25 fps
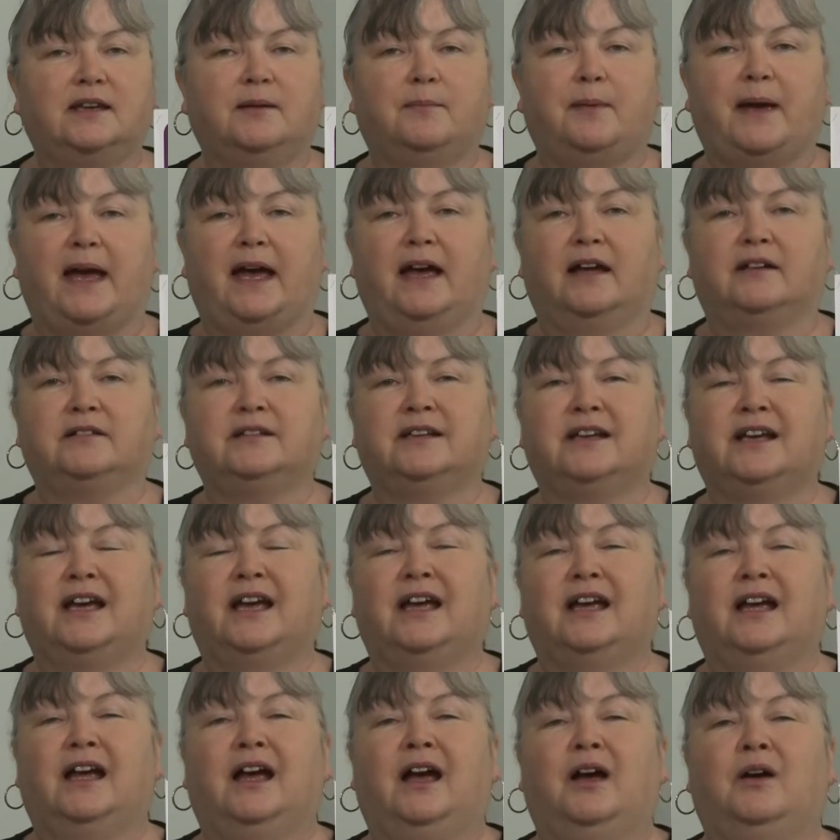about,
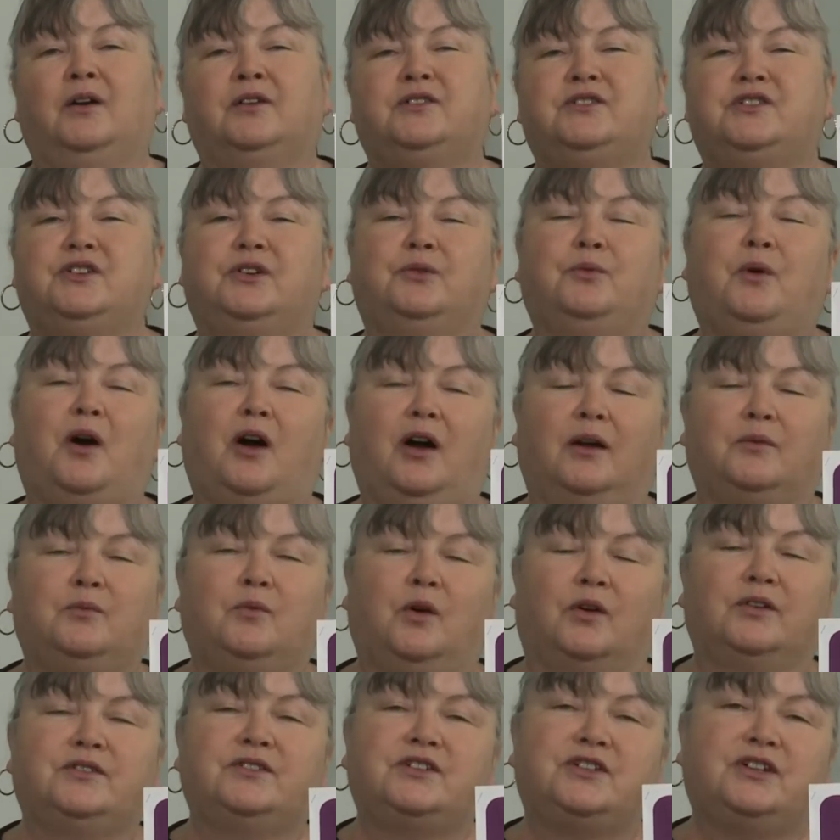do I
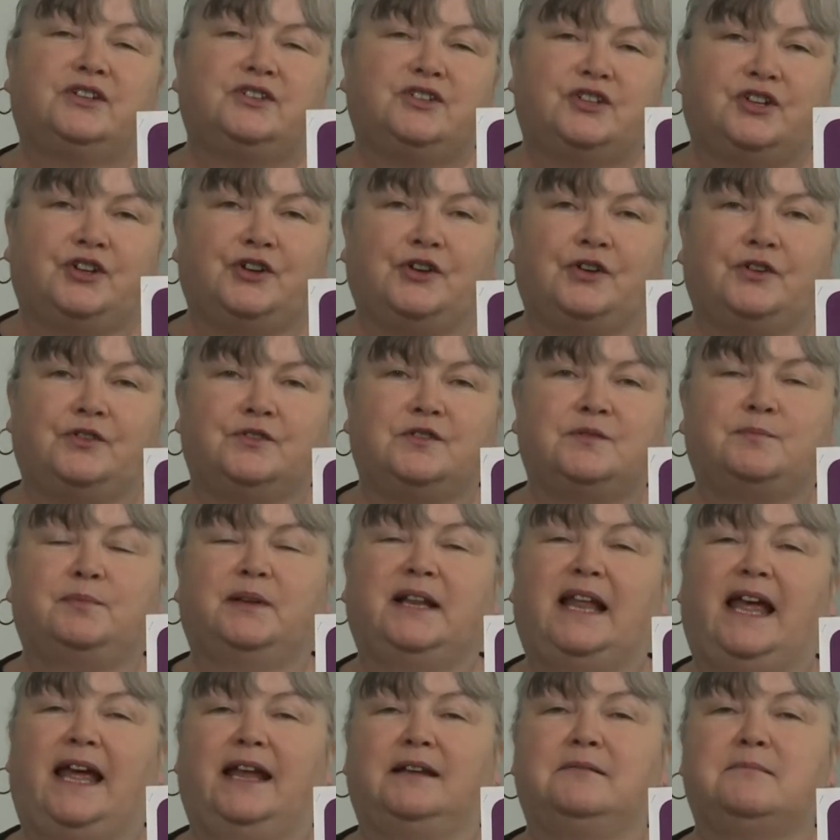want to choose
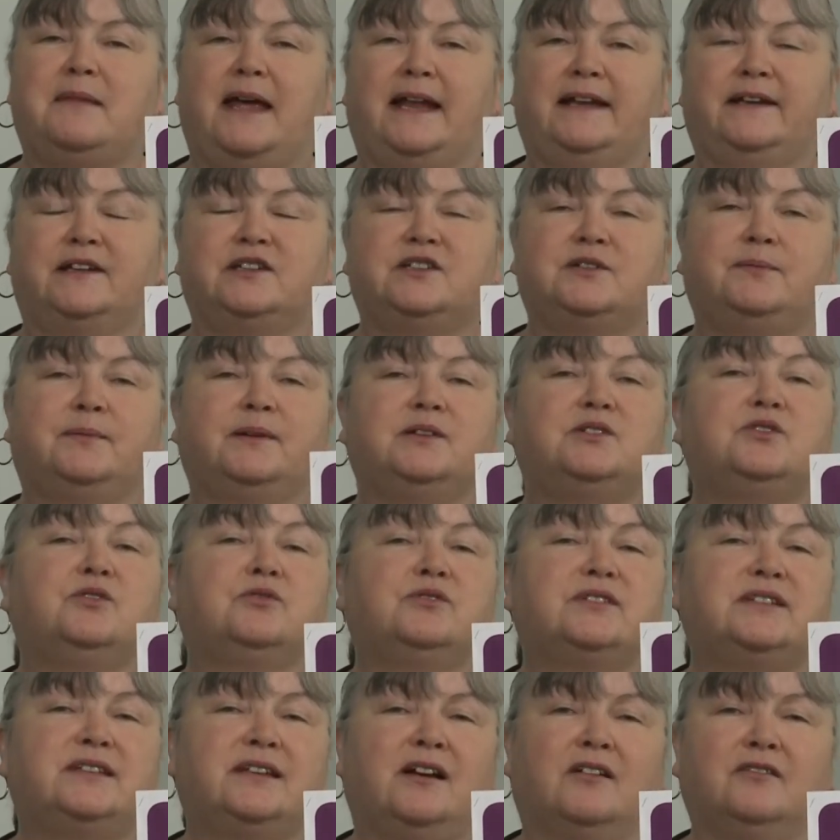plan management or
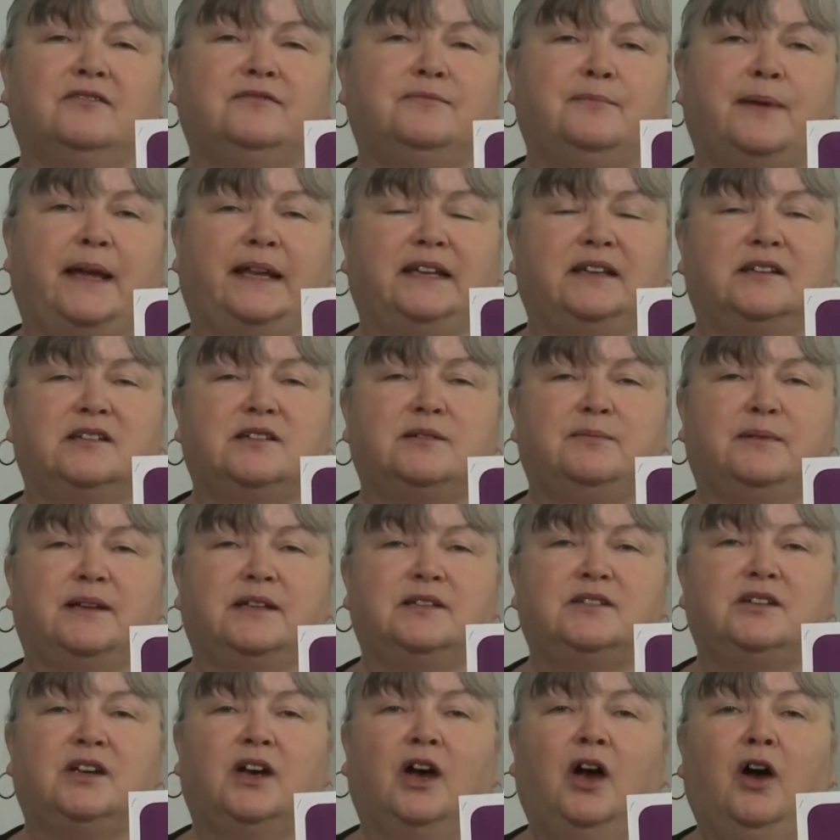
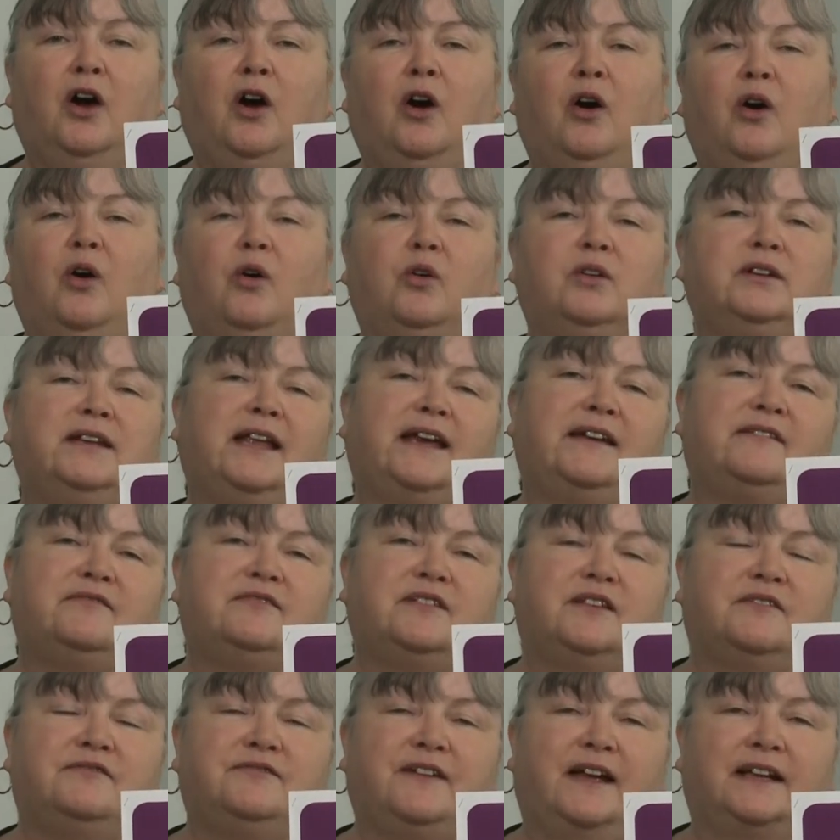self-management, or leave
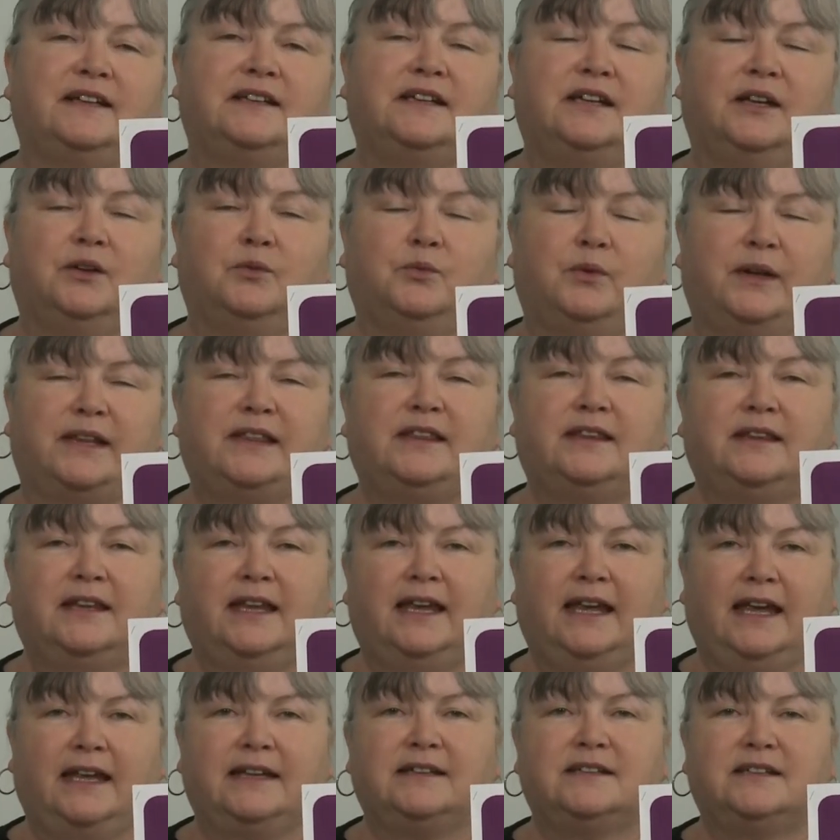the funding with
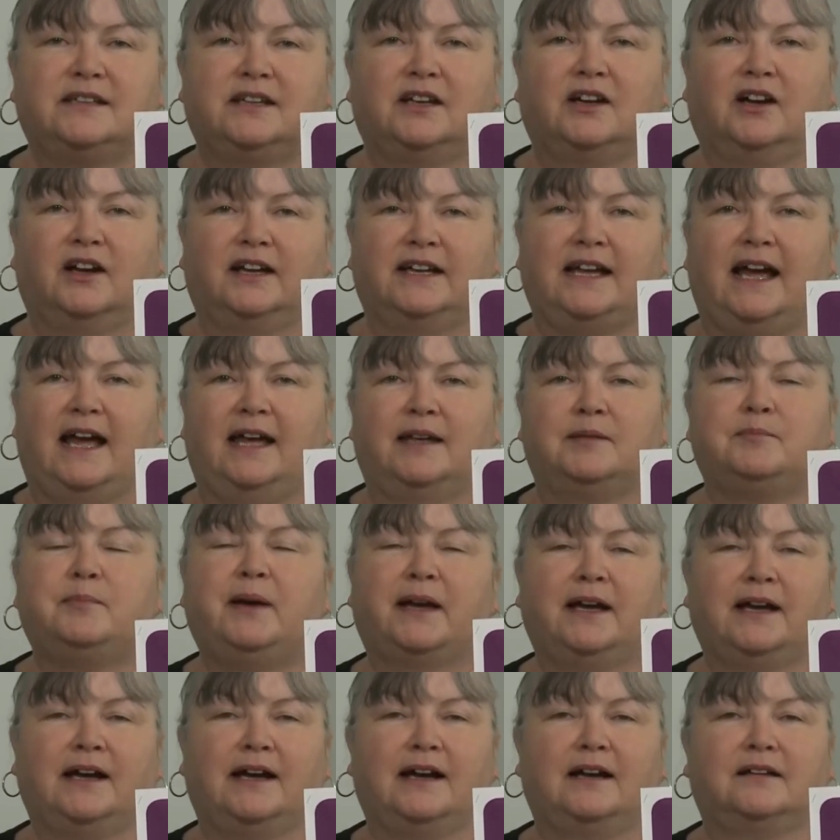the NDIA
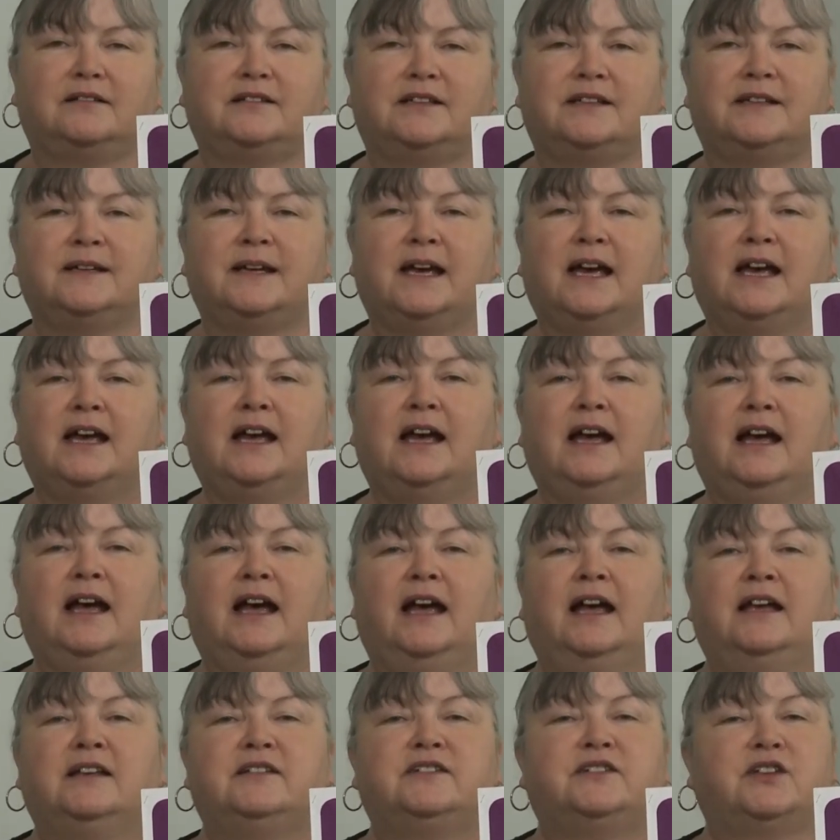parked?
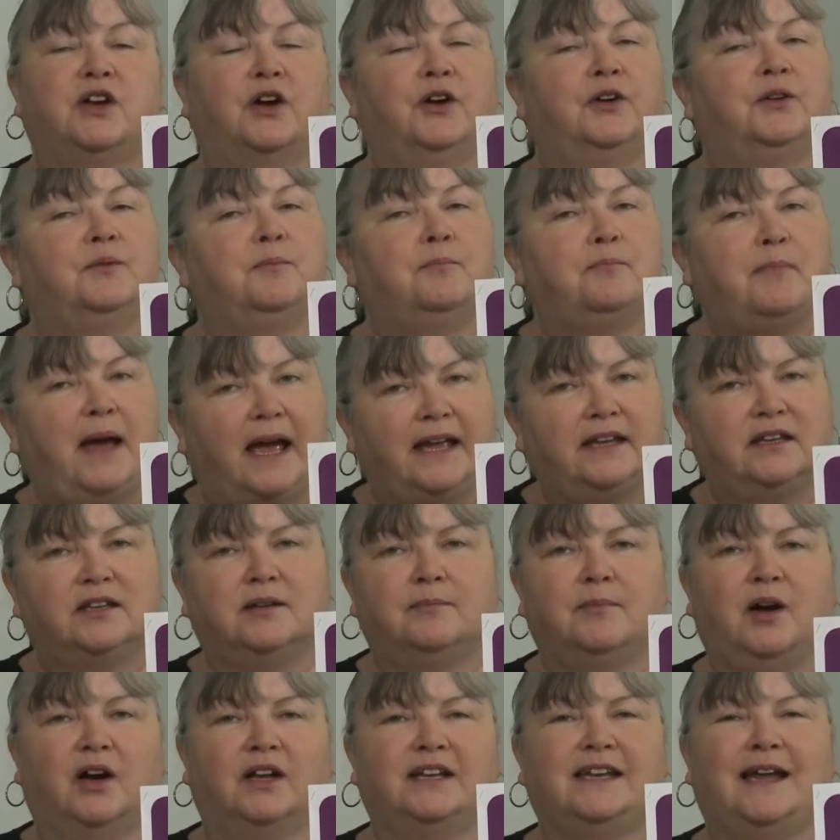So make
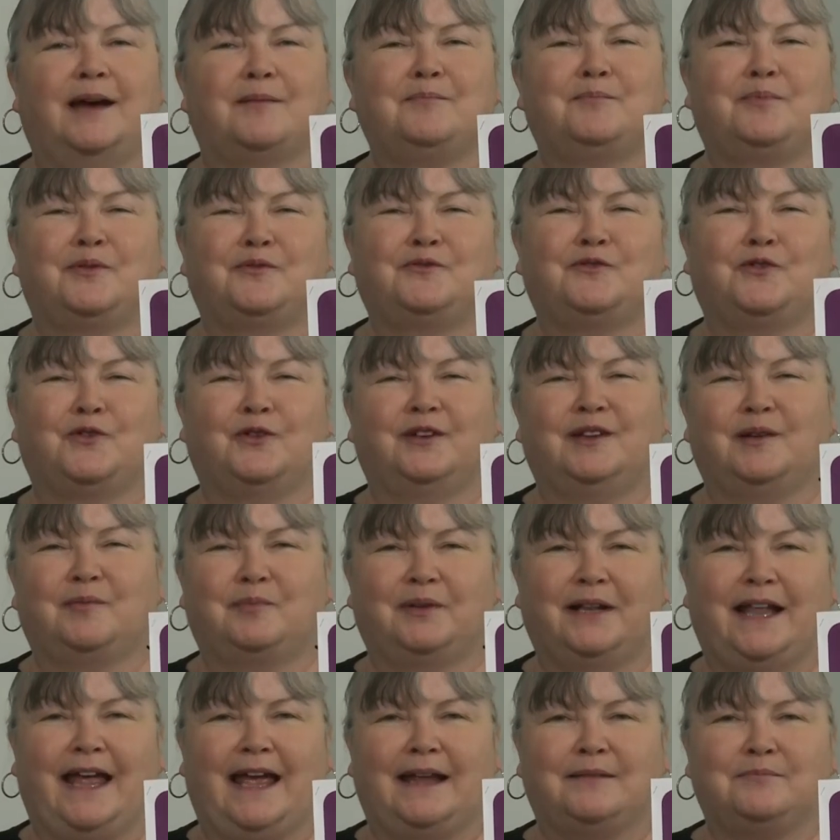your mind up before your
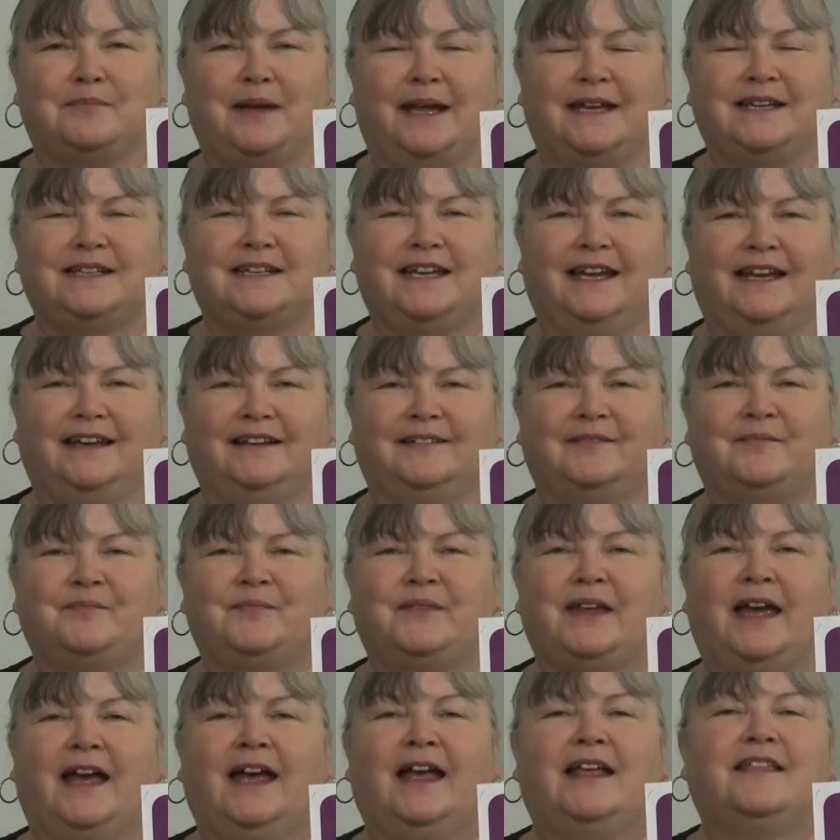plan meeting.
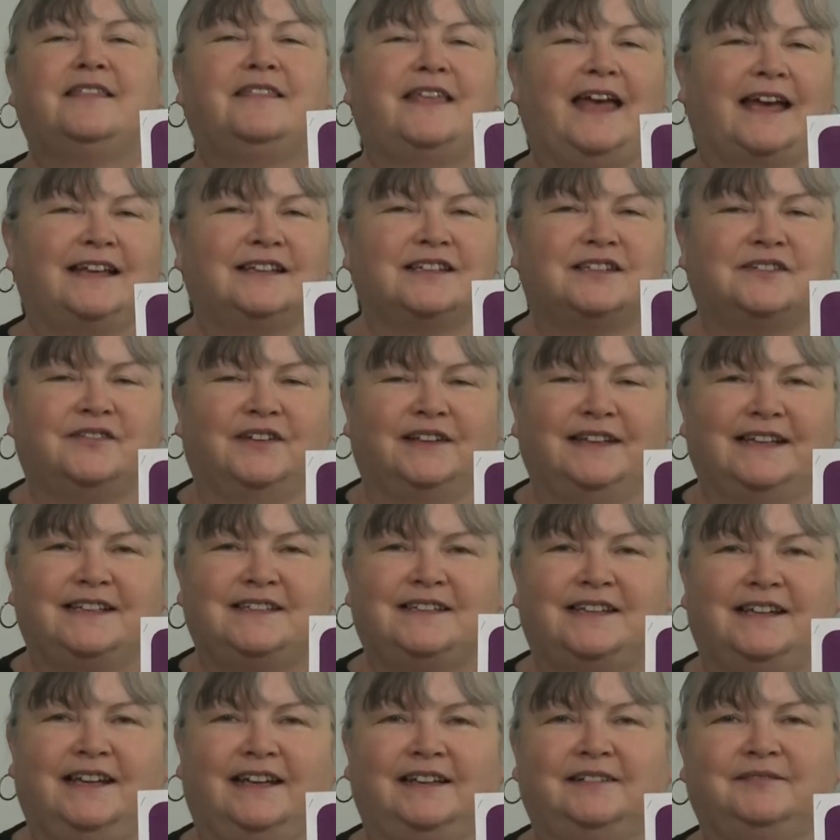Thanks for
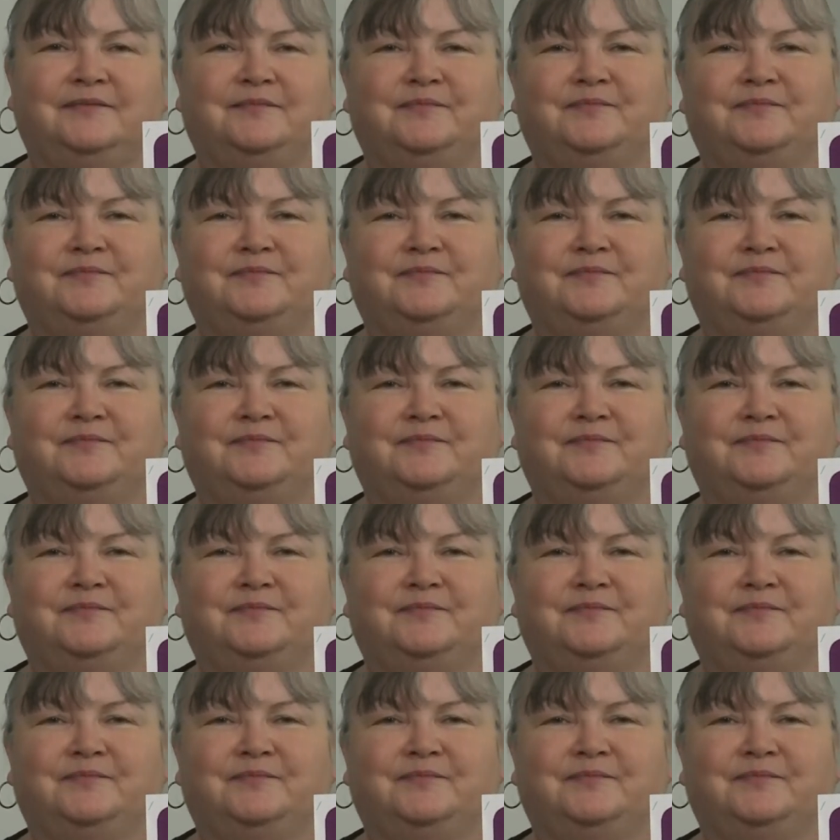listening.